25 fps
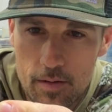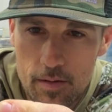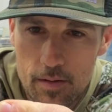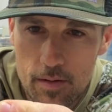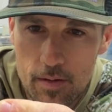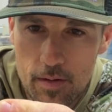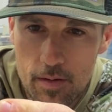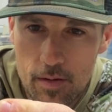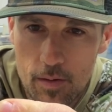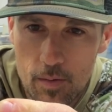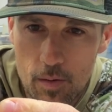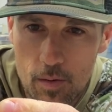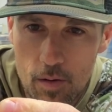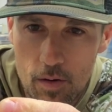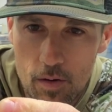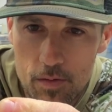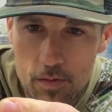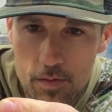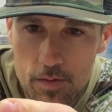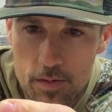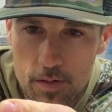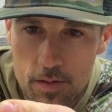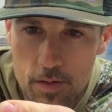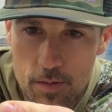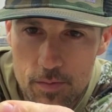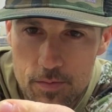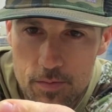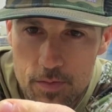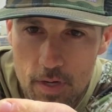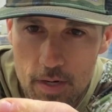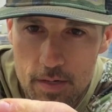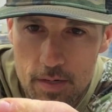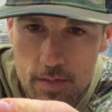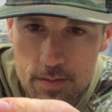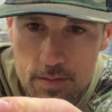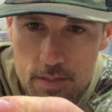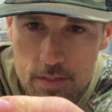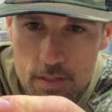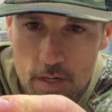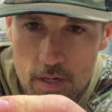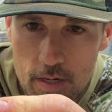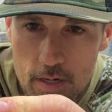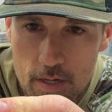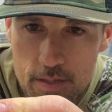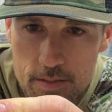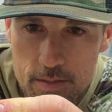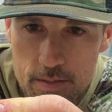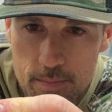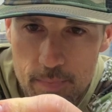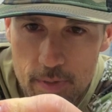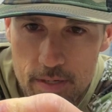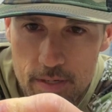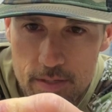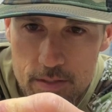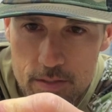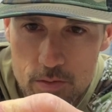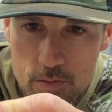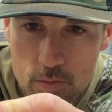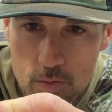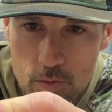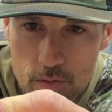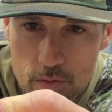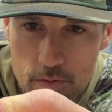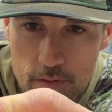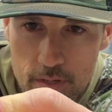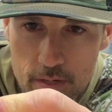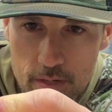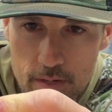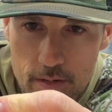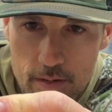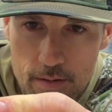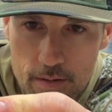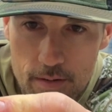You know, try to judge and make sure that